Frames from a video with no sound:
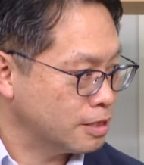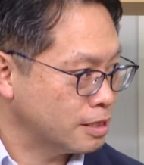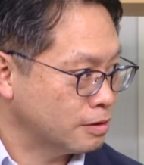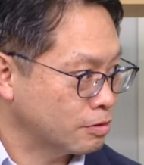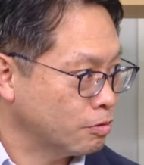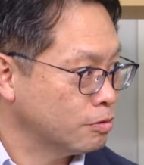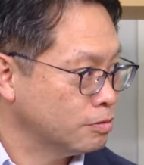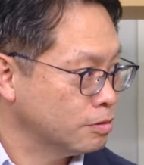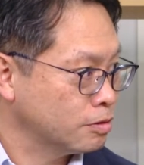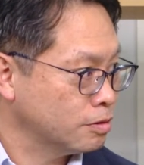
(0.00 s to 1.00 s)
jointly with
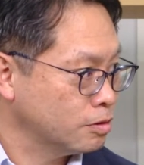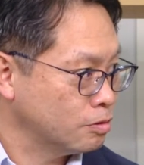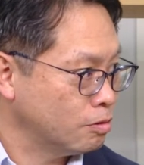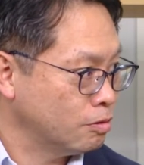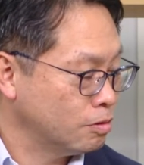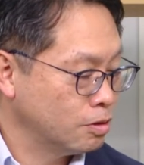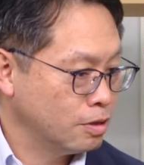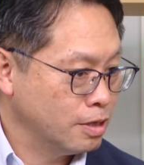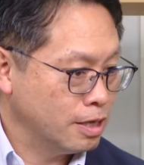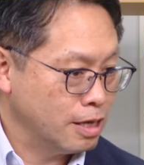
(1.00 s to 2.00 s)
Roles of University of
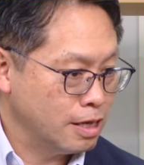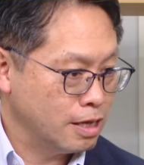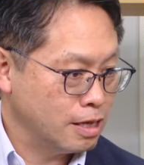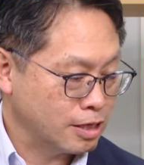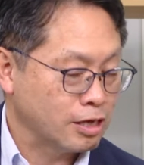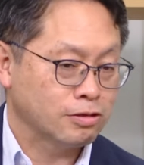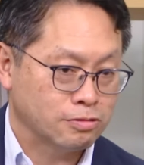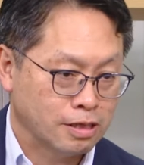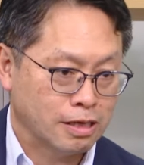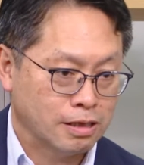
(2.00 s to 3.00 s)
Tokyo and
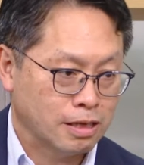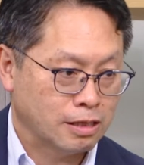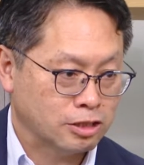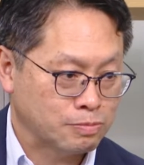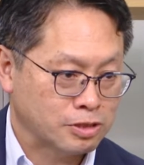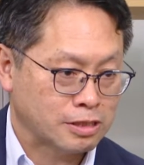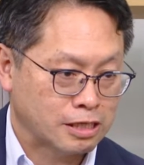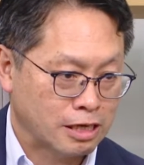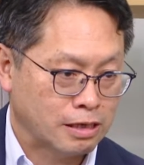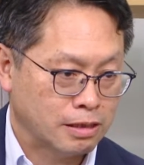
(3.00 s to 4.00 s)
SPF,
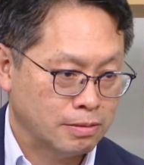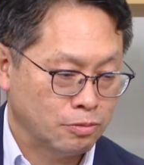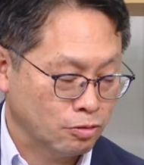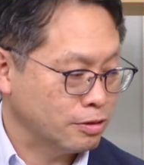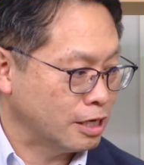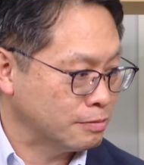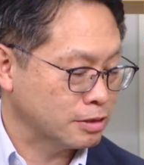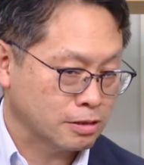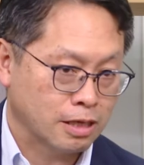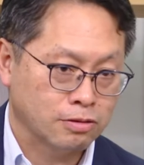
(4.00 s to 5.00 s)
made a
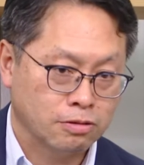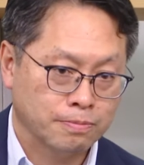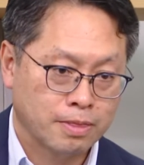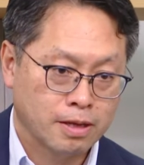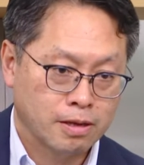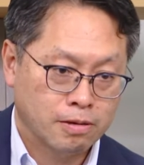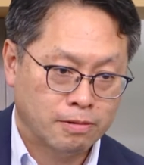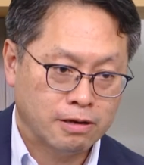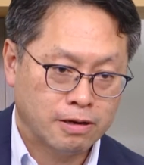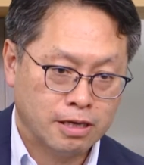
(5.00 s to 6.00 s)
joint
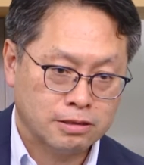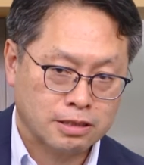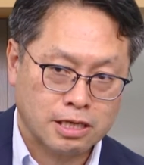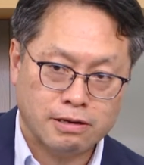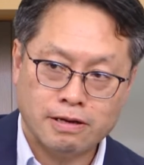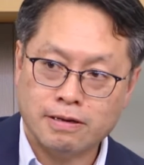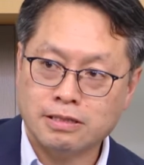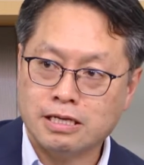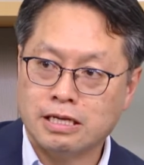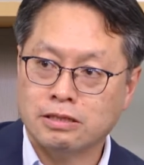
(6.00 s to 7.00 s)
research to write this
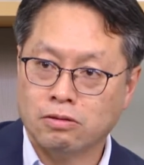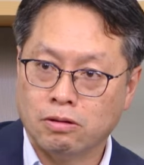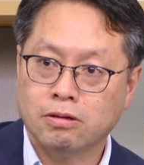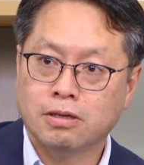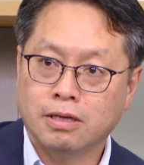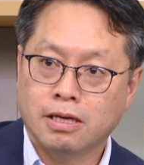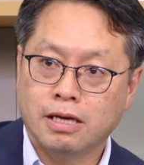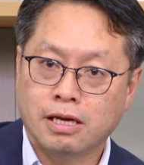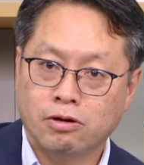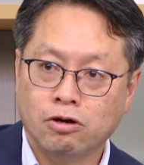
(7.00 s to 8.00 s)
article.
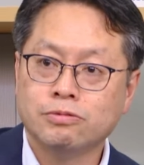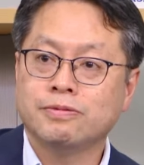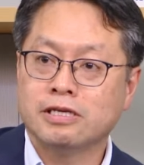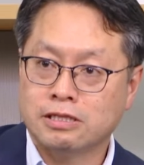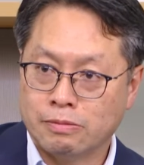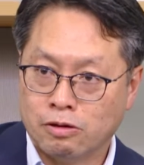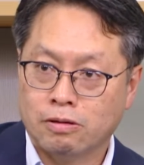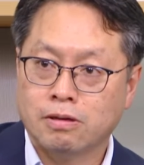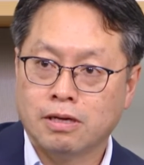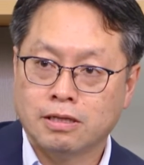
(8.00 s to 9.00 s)

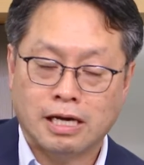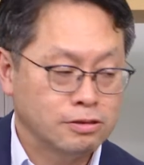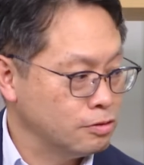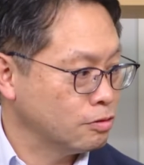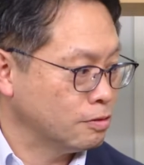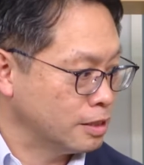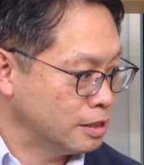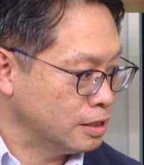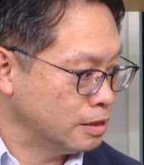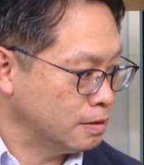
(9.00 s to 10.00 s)
SPF
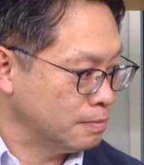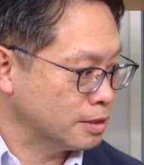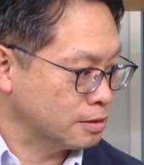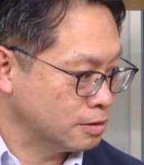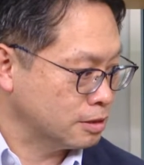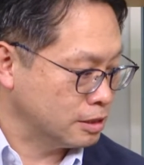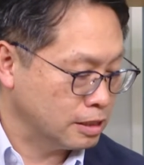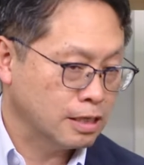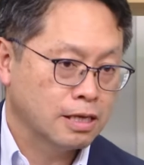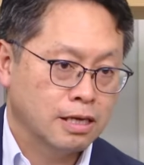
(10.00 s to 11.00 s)
webpage
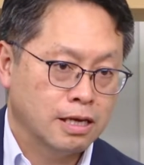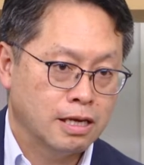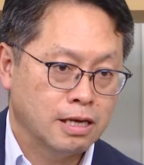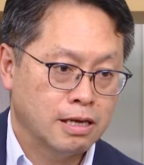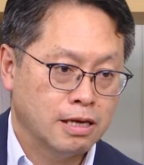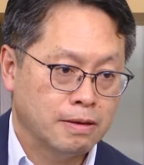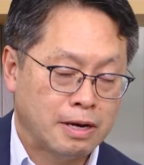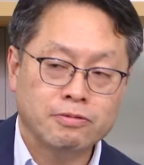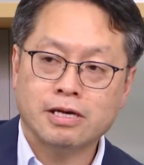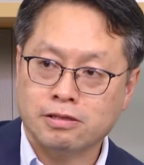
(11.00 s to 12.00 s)
provides a